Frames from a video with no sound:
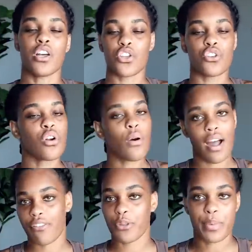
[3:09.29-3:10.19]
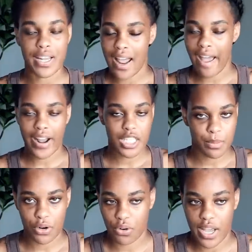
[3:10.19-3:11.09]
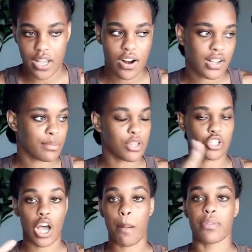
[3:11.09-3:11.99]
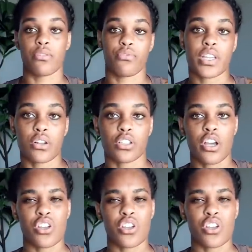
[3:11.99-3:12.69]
You don't have to be an expert, okay? You don't have to be the top in the field.